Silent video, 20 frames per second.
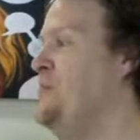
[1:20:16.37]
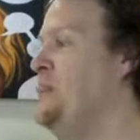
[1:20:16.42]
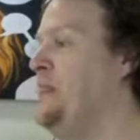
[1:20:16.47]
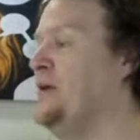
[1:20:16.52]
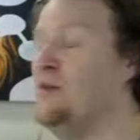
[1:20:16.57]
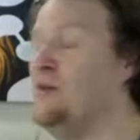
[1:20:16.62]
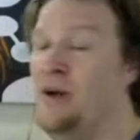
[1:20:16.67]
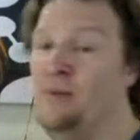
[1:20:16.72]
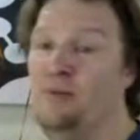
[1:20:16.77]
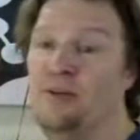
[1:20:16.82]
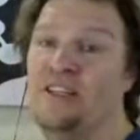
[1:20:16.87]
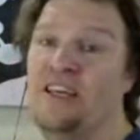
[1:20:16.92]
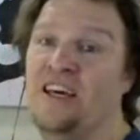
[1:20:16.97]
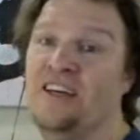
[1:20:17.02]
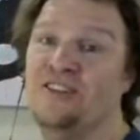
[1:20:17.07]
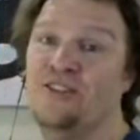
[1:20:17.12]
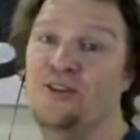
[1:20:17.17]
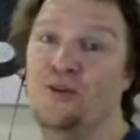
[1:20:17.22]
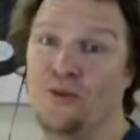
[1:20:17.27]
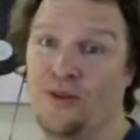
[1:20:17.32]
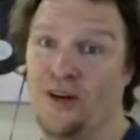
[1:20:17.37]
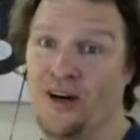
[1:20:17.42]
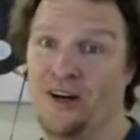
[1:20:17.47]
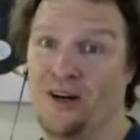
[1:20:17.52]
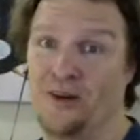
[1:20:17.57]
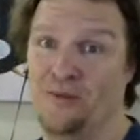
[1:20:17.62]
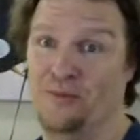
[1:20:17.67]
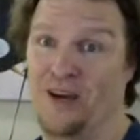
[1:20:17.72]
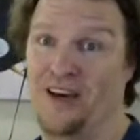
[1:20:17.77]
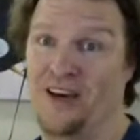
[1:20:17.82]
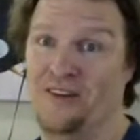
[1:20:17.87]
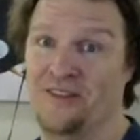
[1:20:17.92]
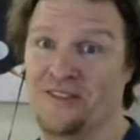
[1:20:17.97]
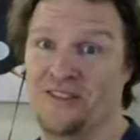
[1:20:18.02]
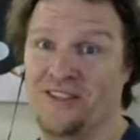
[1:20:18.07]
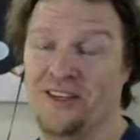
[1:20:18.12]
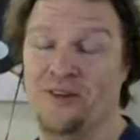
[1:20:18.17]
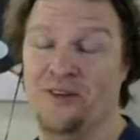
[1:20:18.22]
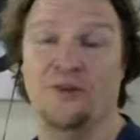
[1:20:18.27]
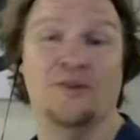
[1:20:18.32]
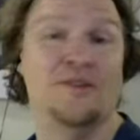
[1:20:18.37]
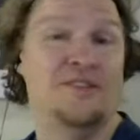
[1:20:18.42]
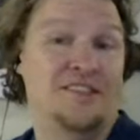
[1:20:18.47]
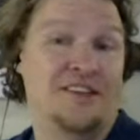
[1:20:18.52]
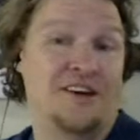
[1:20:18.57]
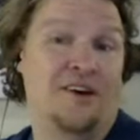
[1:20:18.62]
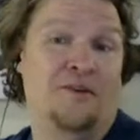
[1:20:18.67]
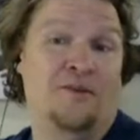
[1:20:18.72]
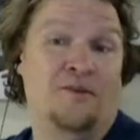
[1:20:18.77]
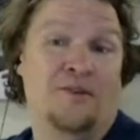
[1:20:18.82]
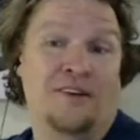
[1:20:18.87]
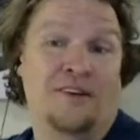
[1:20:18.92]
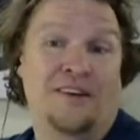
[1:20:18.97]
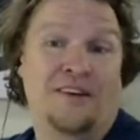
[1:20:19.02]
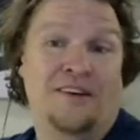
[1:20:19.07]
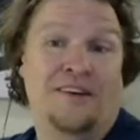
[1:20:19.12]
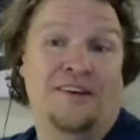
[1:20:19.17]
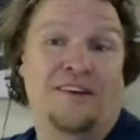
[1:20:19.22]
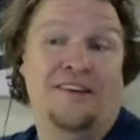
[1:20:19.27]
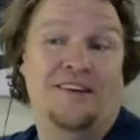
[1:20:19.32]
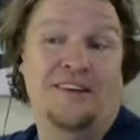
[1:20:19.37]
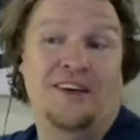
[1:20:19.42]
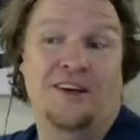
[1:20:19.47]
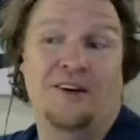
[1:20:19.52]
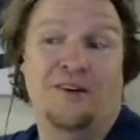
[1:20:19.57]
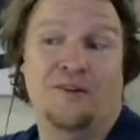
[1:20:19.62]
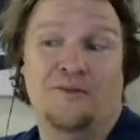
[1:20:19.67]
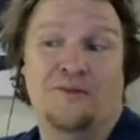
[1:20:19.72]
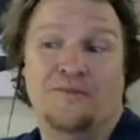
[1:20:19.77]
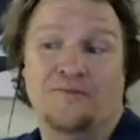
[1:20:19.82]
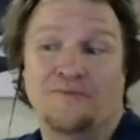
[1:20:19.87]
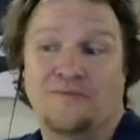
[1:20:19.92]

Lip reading: Grandpa takes too long on panels too. So, you know.